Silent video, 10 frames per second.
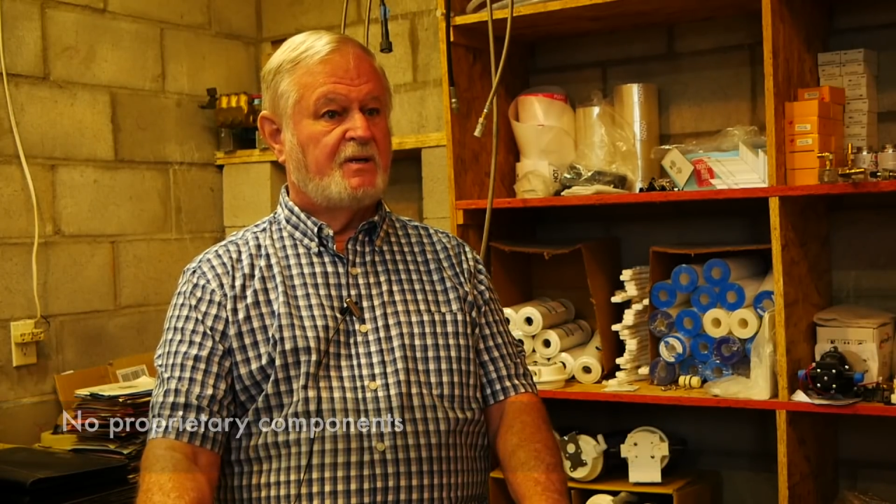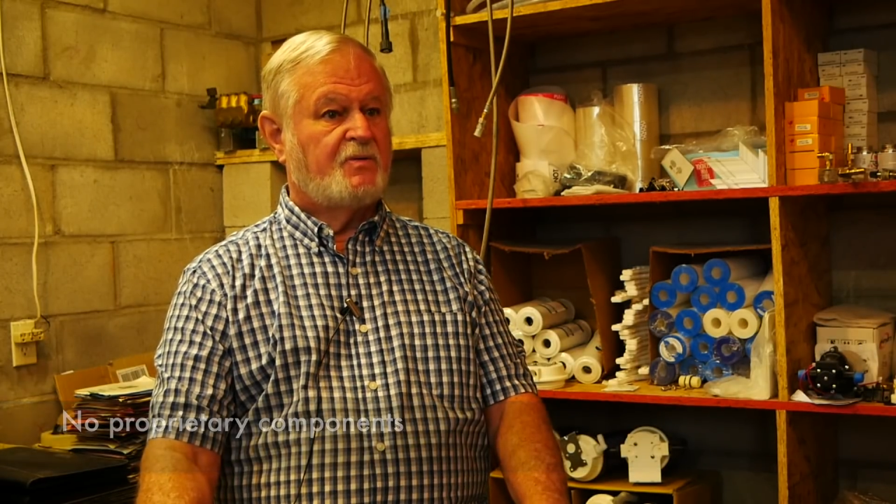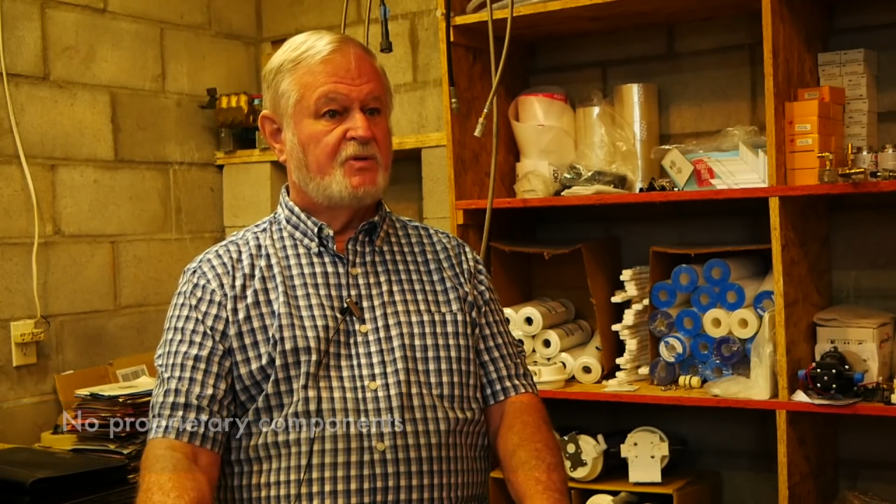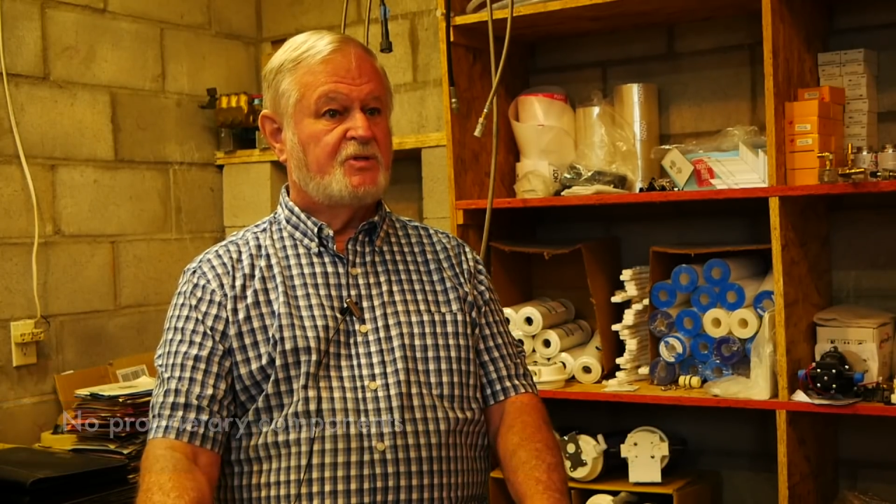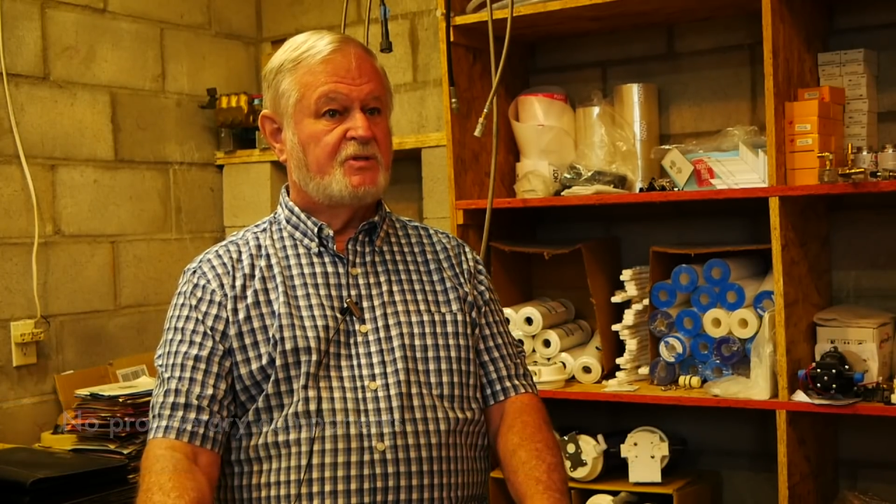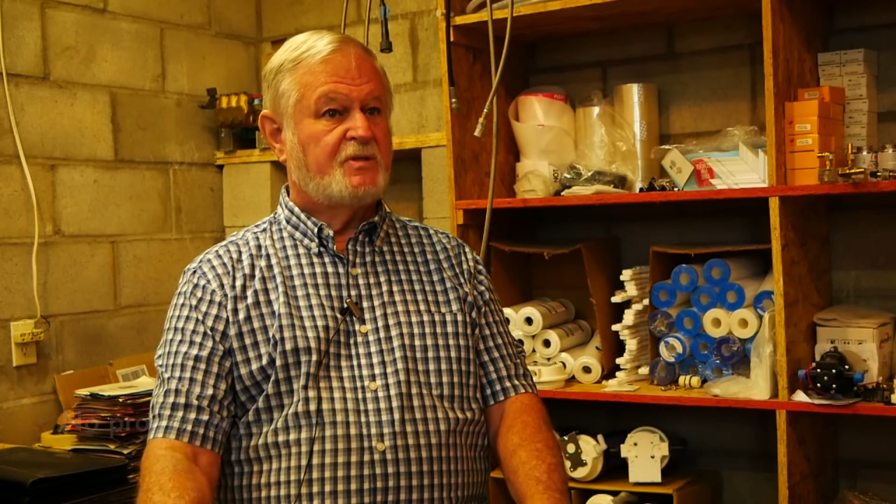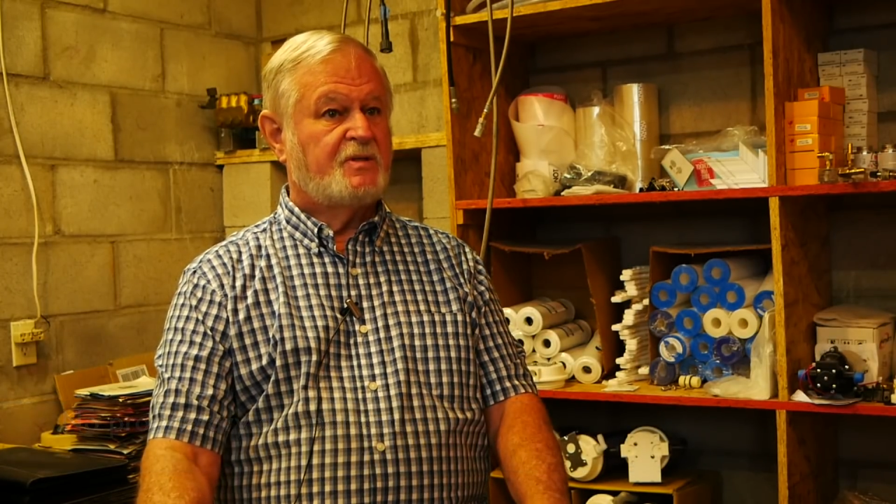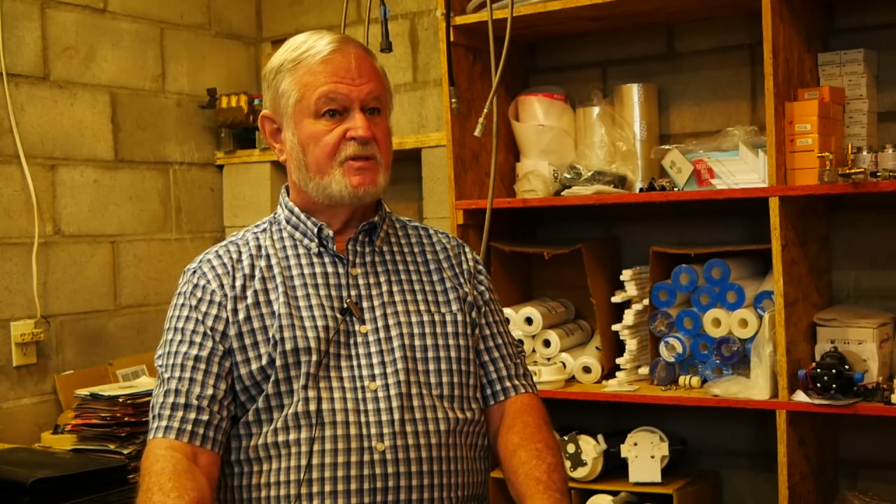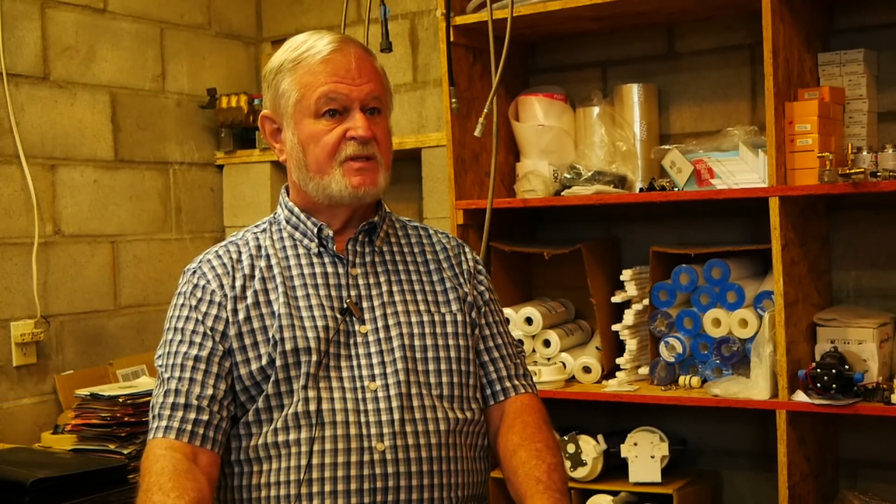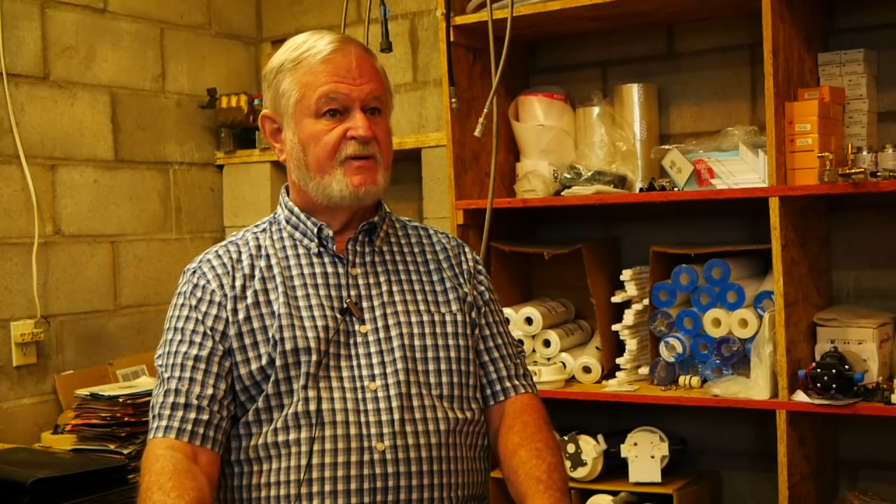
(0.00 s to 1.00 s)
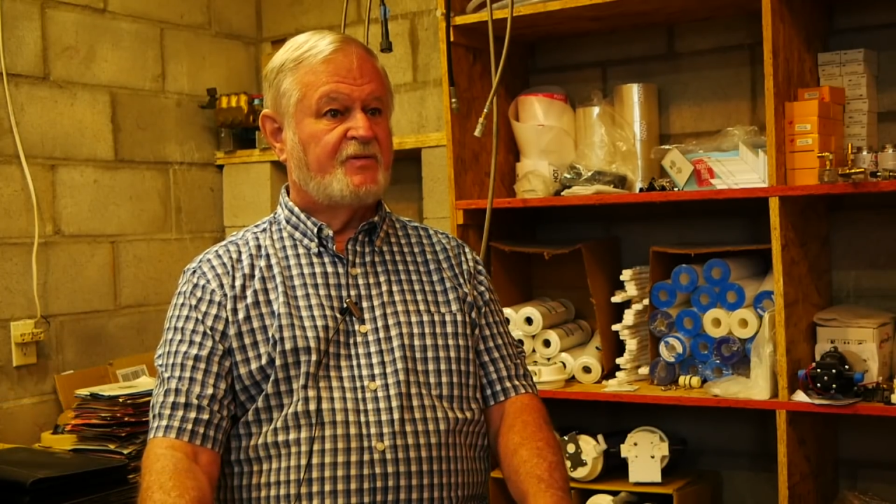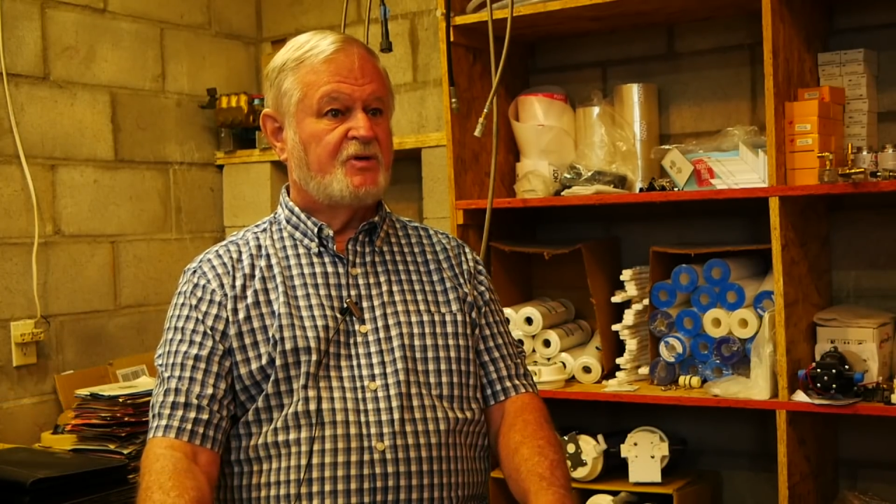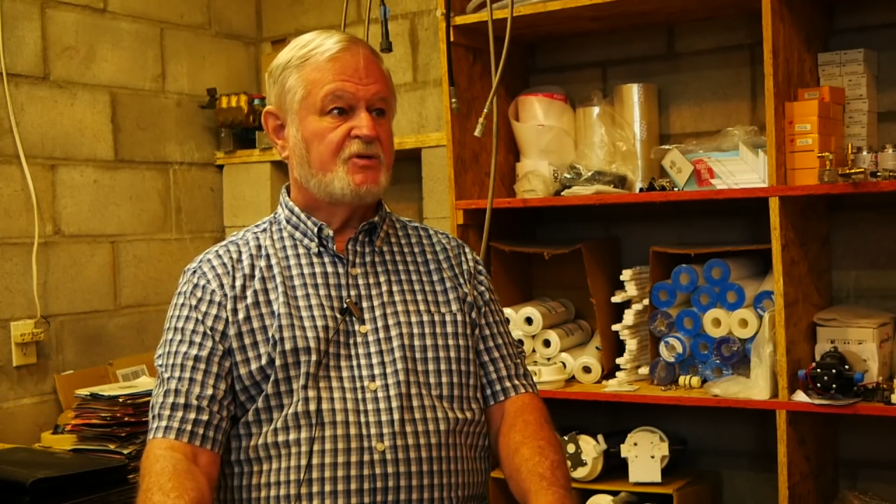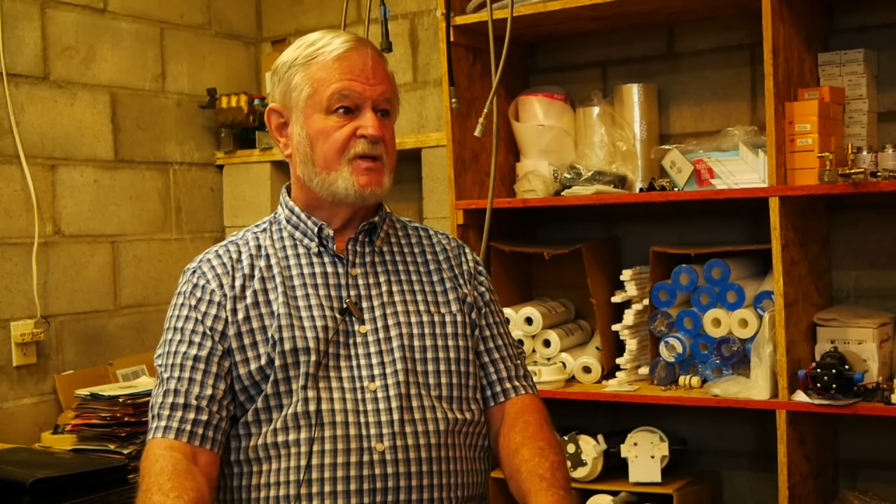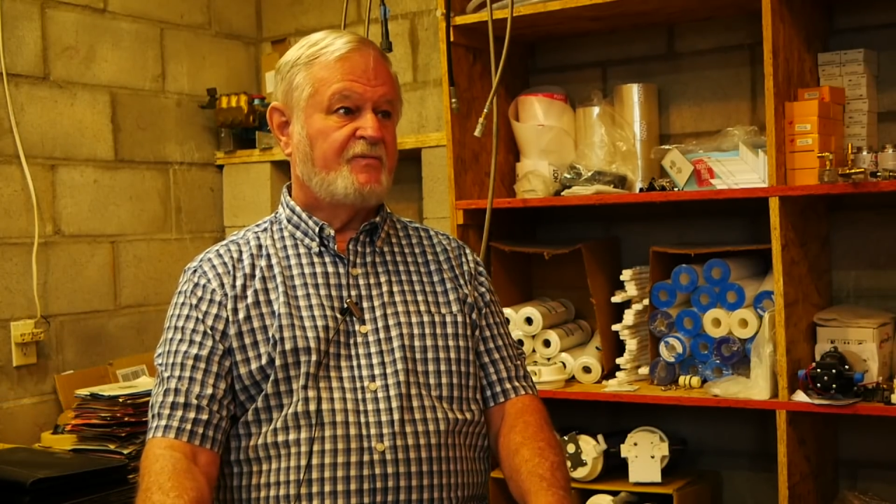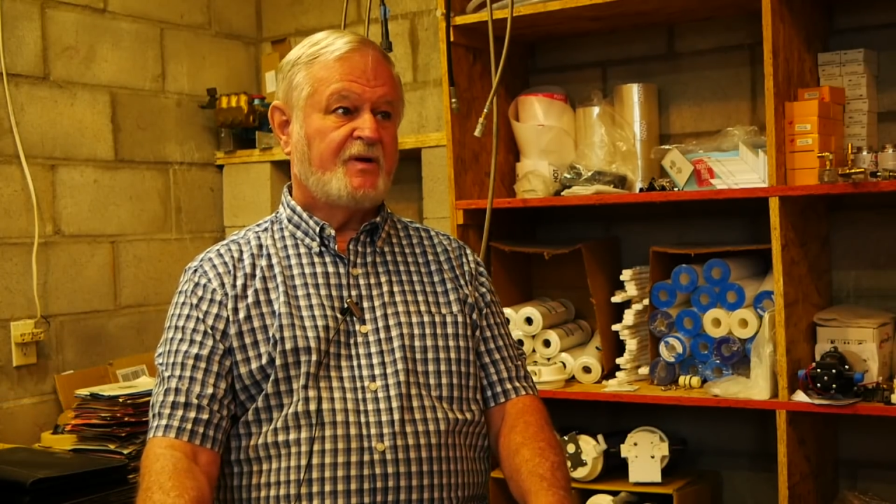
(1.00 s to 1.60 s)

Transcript: which in 7 years I've